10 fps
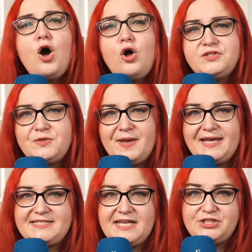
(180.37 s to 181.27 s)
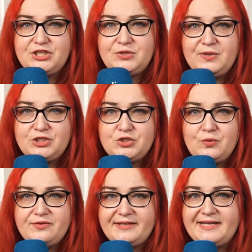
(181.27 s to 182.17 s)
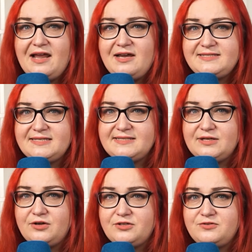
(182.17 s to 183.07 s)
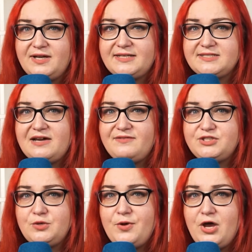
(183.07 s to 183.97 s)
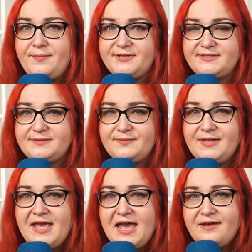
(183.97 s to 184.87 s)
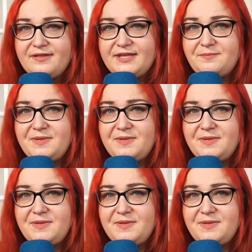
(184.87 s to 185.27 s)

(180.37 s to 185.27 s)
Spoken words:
Also pay attention to ensure that the licensing contract covers your purpose. That